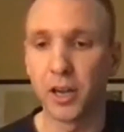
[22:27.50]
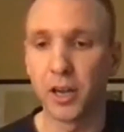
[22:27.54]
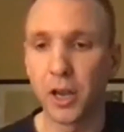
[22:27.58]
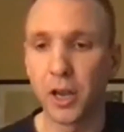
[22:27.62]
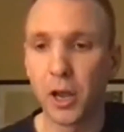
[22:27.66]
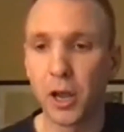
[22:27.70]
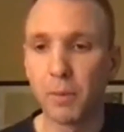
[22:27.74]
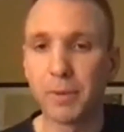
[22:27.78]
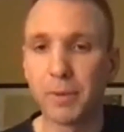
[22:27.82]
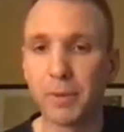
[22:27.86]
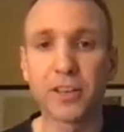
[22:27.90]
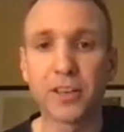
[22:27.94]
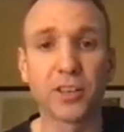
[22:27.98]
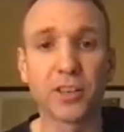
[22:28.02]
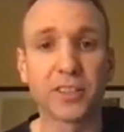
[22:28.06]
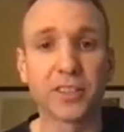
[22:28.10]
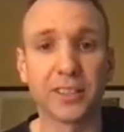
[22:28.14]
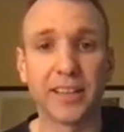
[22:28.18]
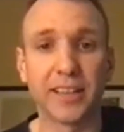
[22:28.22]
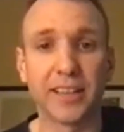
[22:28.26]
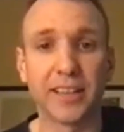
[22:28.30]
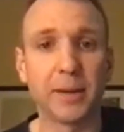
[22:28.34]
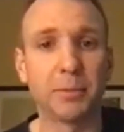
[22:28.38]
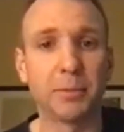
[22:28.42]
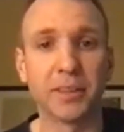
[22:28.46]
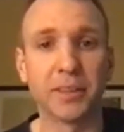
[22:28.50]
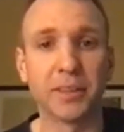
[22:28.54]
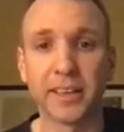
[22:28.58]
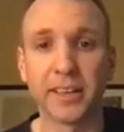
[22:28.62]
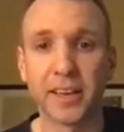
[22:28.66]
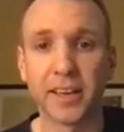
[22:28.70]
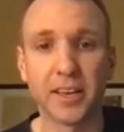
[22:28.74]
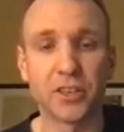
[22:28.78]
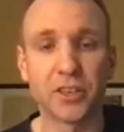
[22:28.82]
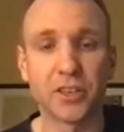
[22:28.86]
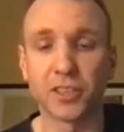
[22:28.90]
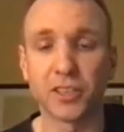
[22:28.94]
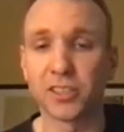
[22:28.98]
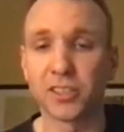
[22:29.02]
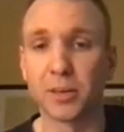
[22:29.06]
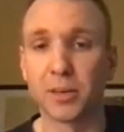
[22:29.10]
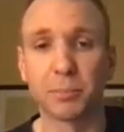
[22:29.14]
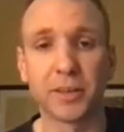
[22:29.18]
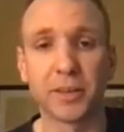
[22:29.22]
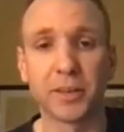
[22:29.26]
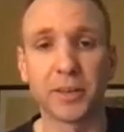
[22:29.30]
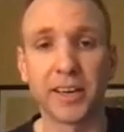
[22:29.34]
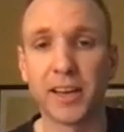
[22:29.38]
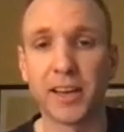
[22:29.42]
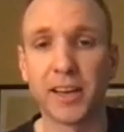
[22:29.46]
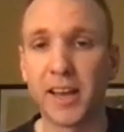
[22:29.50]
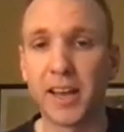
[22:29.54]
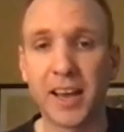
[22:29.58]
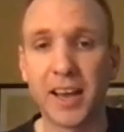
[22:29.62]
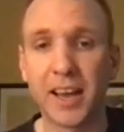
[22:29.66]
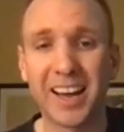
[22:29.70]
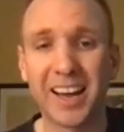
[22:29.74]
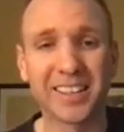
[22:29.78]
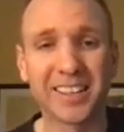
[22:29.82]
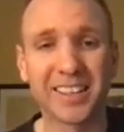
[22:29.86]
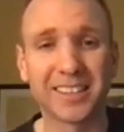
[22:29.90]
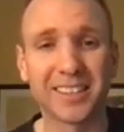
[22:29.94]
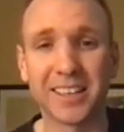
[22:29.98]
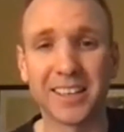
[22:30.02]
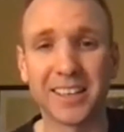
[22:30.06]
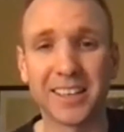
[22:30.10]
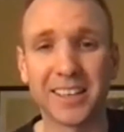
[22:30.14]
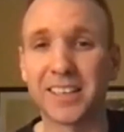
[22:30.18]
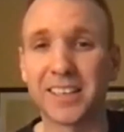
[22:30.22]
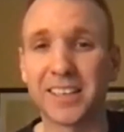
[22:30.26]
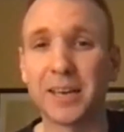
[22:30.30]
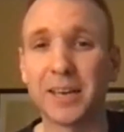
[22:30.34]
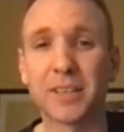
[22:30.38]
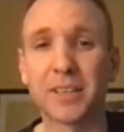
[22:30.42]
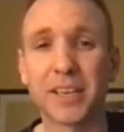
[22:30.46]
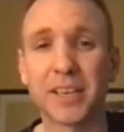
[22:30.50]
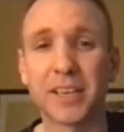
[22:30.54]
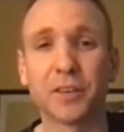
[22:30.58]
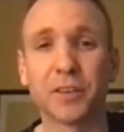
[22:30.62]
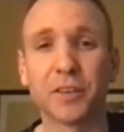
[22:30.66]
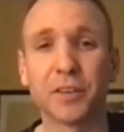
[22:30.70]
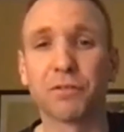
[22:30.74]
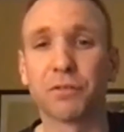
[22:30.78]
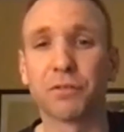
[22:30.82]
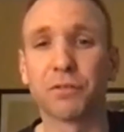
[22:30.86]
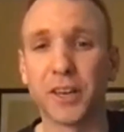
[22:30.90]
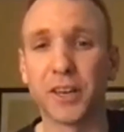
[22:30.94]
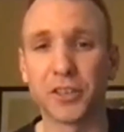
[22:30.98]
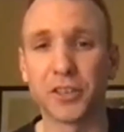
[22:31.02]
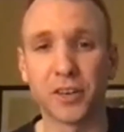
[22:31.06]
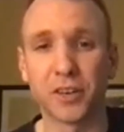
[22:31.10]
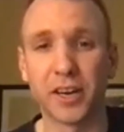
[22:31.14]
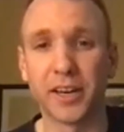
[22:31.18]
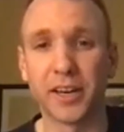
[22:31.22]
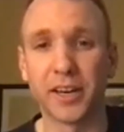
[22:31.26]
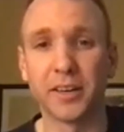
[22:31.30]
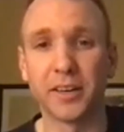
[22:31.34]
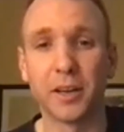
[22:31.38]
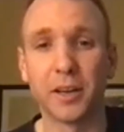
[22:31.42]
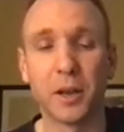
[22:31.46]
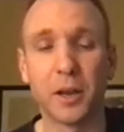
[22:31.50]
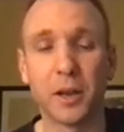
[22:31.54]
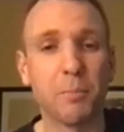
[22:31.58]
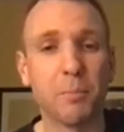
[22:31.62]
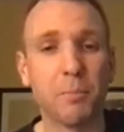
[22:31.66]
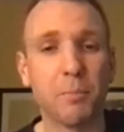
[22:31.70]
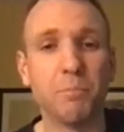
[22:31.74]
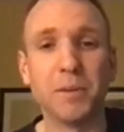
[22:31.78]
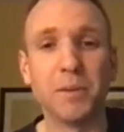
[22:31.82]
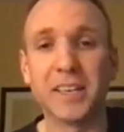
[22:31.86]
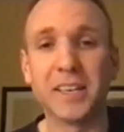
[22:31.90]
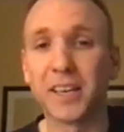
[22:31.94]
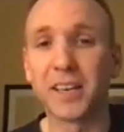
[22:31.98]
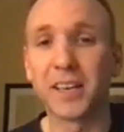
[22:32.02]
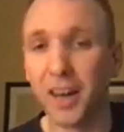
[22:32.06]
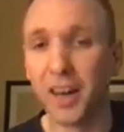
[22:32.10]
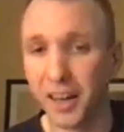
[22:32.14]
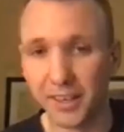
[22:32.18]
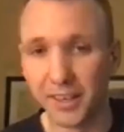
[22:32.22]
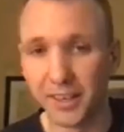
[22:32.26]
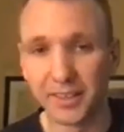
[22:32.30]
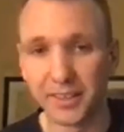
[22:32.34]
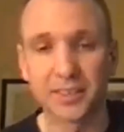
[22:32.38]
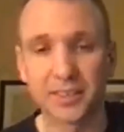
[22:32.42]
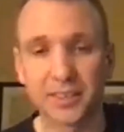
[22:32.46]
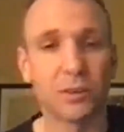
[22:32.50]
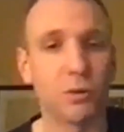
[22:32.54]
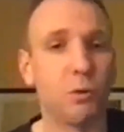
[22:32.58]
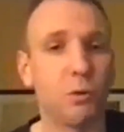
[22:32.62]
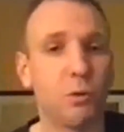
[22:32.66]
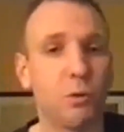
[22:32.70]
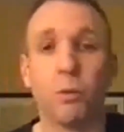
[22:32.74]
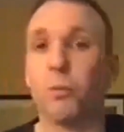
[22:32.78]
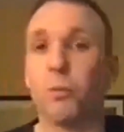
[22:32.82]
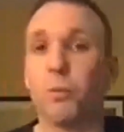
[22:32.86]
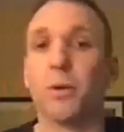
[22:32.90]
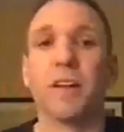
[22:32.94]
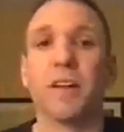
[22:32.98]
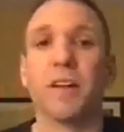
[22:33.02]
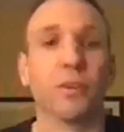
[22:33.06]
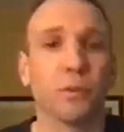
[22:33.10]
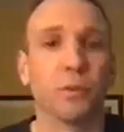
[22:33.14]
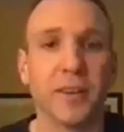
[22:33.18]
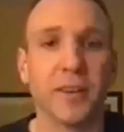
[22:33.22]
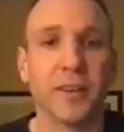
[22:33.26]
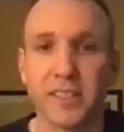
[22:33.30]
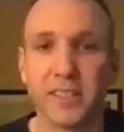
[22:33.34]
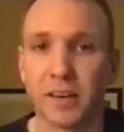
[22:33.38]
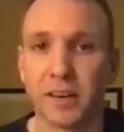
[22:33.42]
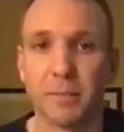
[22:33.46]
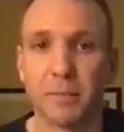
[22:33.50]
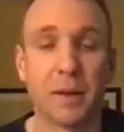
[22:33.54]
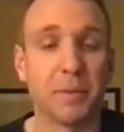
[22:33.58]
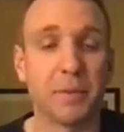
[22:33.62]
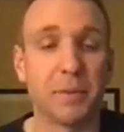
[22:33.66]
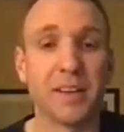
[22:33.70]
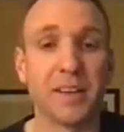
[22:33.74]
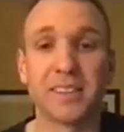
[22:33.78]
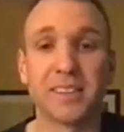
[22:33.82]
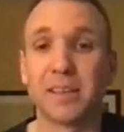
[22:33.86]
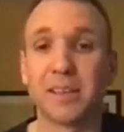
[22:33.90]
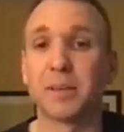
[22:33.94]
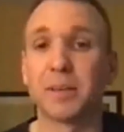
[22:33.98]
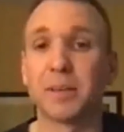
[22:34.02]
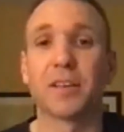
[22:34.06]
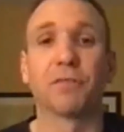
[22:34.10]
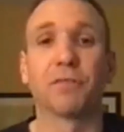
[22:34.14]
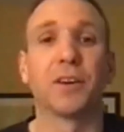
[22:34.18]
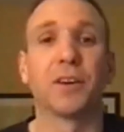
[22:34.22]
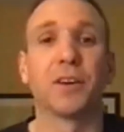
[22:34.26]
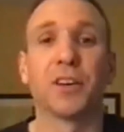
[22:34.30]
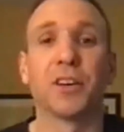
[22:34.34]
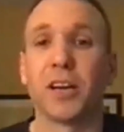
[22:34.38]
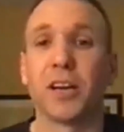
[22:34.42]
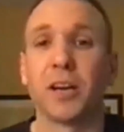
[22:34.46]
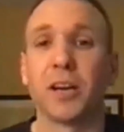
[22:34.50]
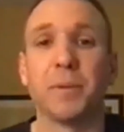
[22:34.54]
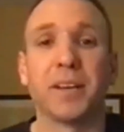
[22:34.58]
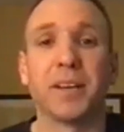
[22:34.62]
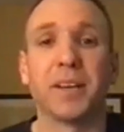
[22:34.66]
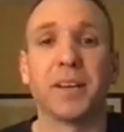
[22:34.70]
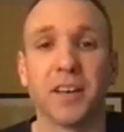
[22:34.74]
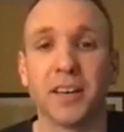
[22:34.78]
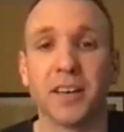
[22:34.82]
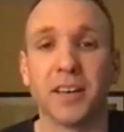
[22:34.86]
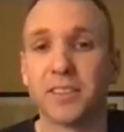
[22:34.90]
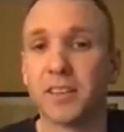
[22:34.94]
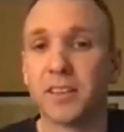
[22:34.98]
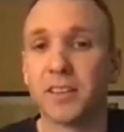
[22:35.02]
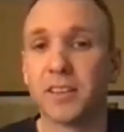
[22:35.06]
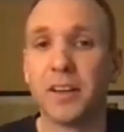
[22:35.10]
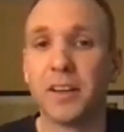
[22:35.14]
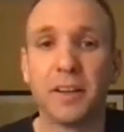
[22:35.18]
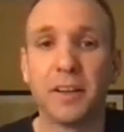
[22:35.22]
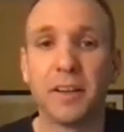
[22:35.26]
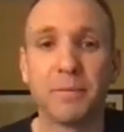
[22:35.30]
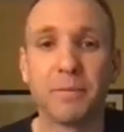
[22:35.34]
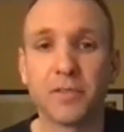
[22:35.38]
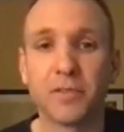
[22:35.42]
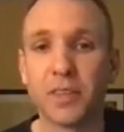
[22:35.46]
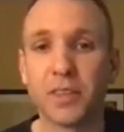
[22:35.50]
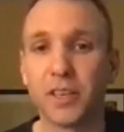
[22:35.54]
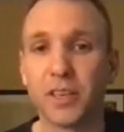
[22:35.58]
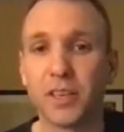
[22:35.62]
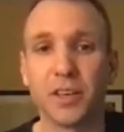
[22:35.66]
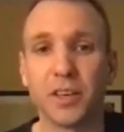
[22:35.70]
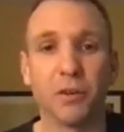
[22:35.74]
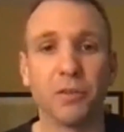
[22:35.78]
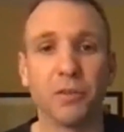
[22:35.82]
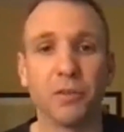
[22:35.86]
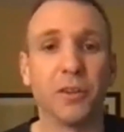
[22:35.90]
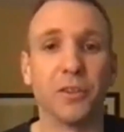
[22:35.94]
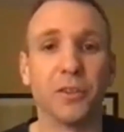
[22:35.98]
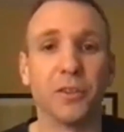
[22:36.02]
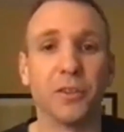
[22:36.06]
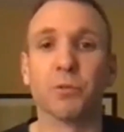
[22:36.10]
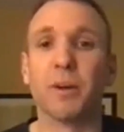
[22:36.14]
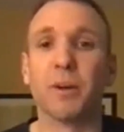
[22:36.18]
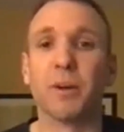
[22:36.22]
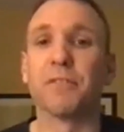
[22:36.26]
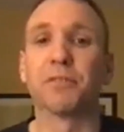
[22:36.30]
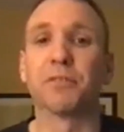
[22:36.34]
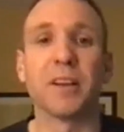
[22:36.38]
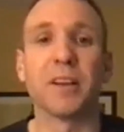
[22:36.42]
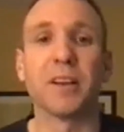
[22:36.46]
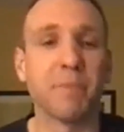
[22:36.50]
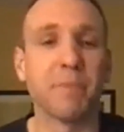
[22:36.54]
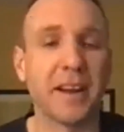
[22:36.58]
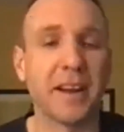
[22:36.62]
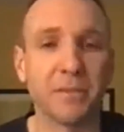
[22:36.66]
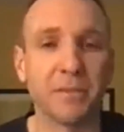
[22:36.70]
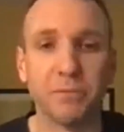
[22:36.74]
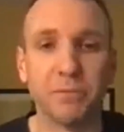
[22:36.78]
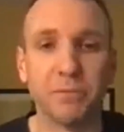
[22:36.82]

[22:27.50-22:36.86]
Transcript: but he calls it labeling, and it's just simply it's it seems like you're frustrated because whatever reason it might be. It seems like you're frustrated because you know the, the referee made